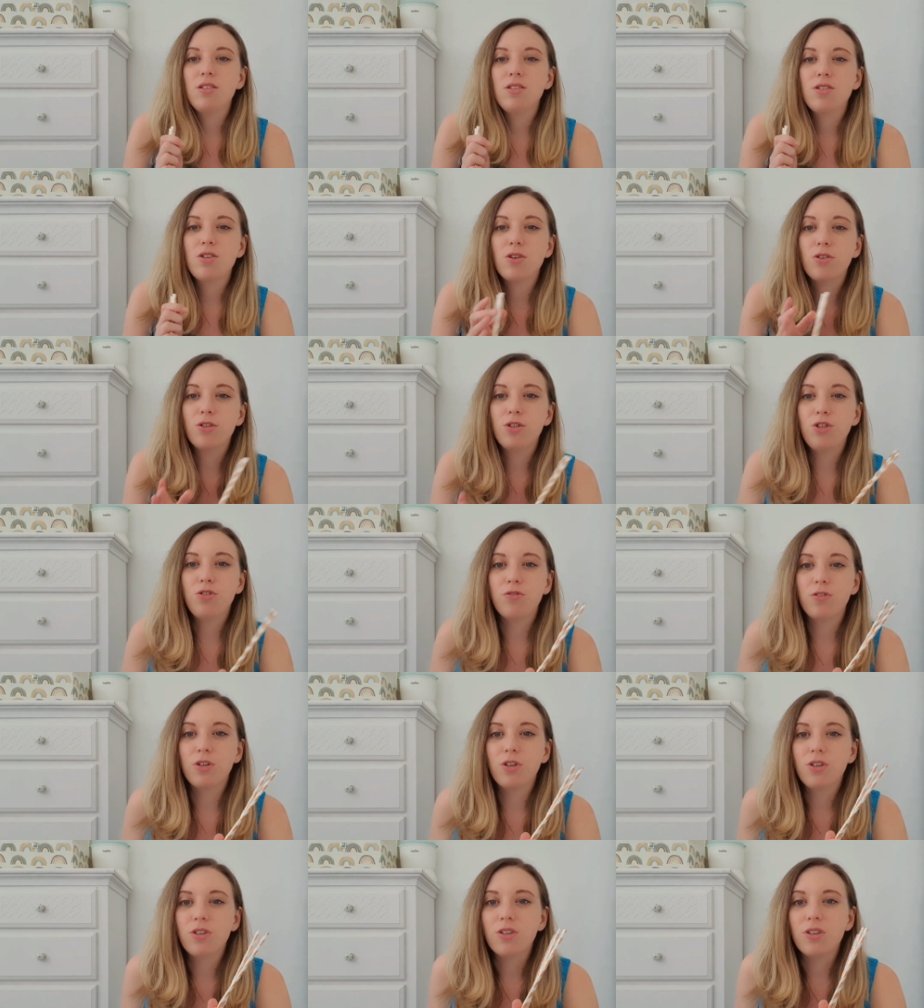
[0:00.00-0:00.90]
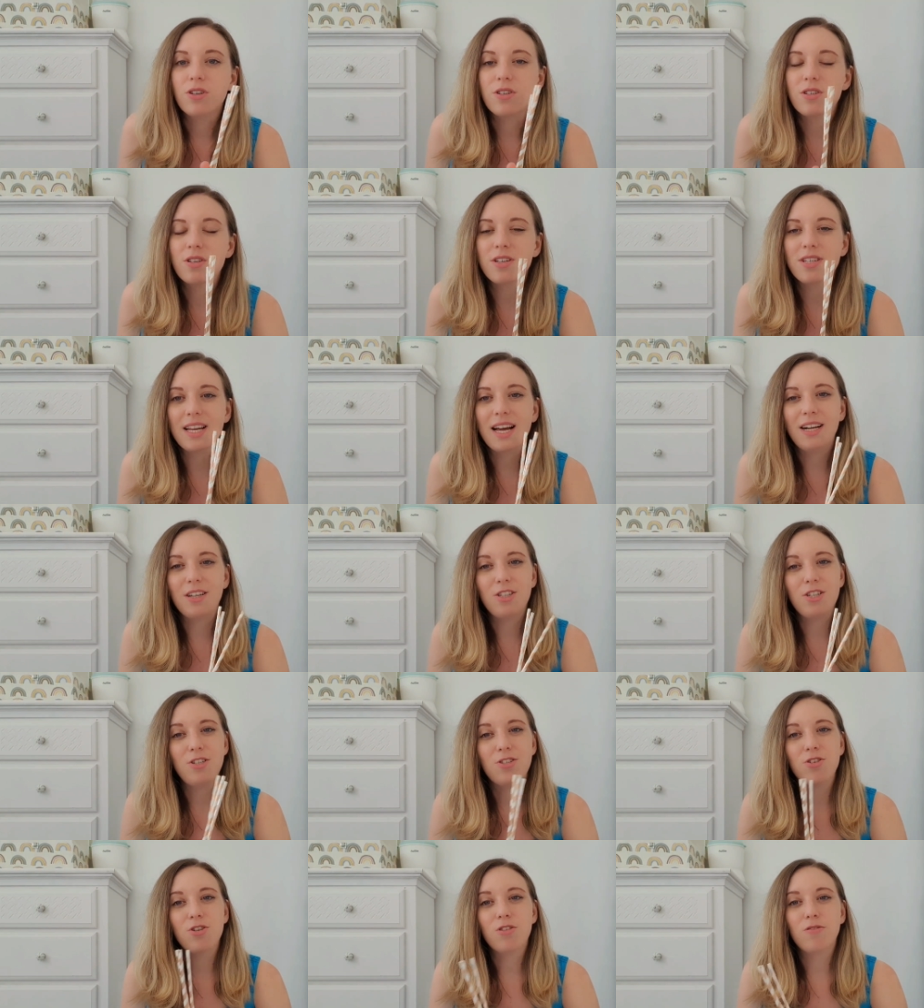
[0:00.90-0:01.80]
took straws because I actually
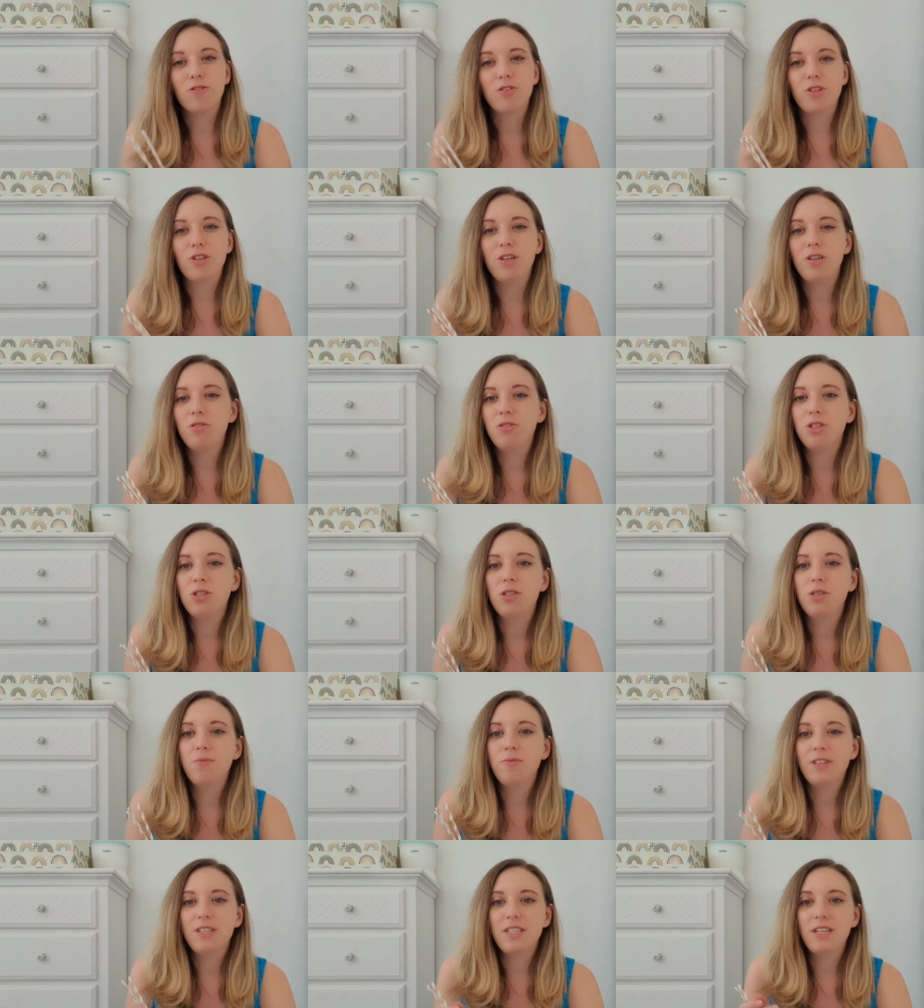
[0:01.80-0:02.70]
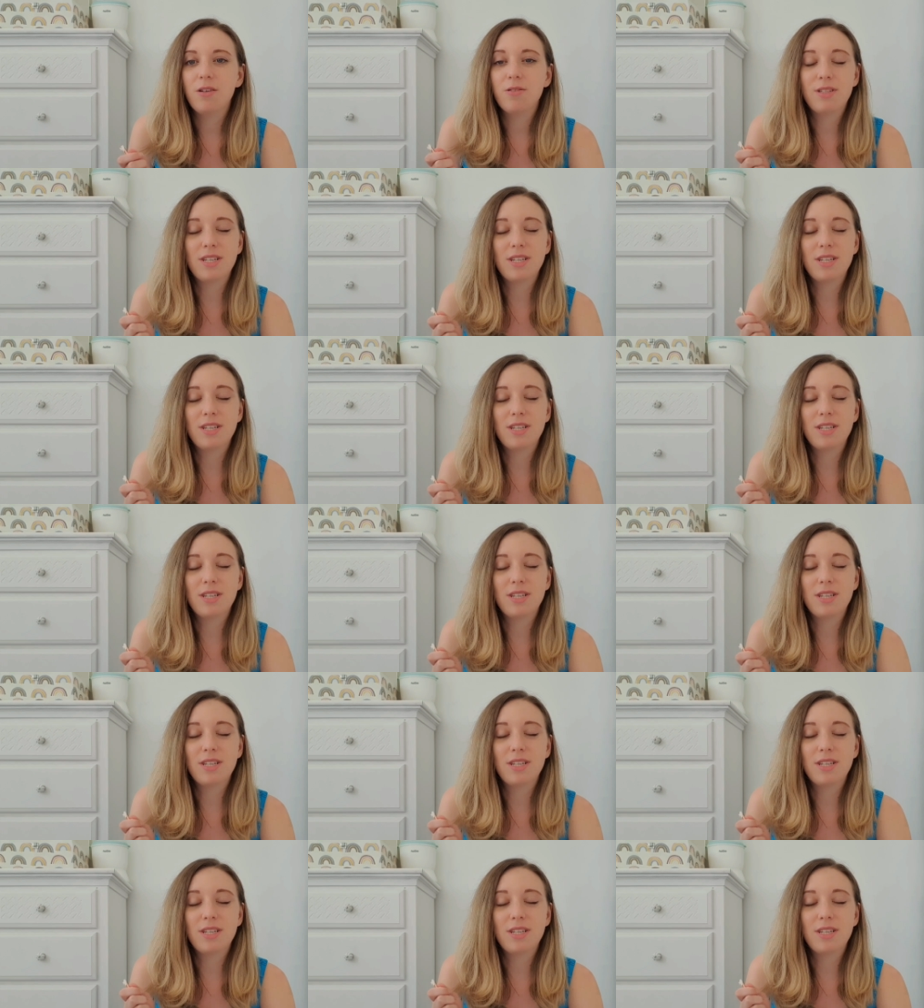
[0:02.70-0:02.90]
saw other YouTube videos.